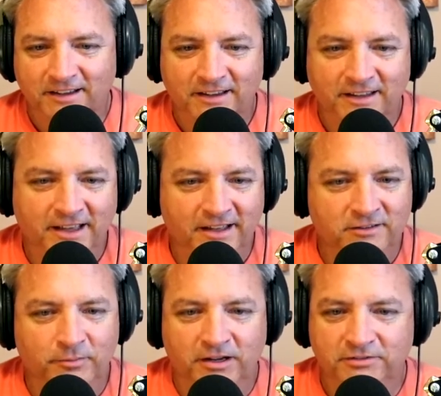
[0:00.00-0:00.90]

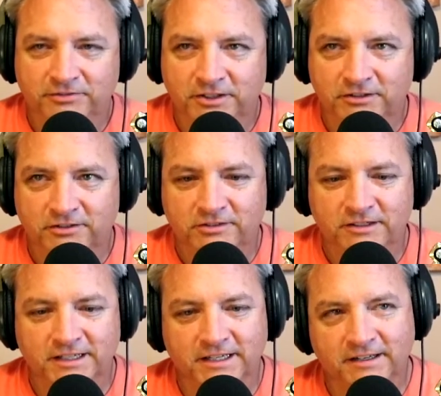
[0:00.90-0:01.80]
catch my fish,
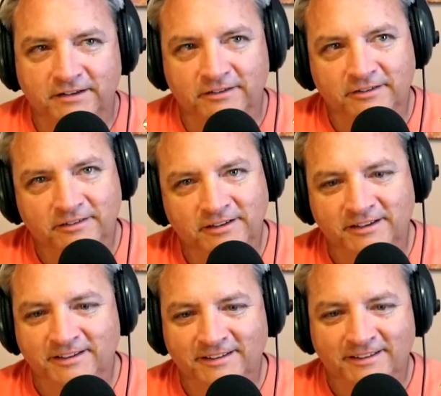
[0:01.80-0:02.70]
and
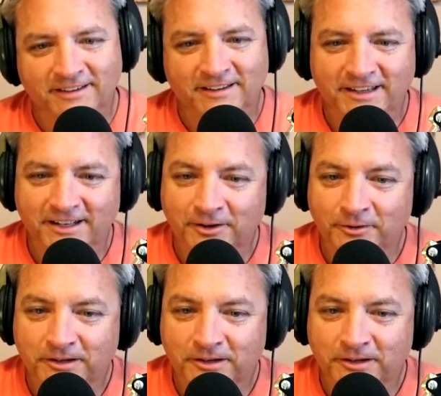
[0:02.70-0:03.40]
you know,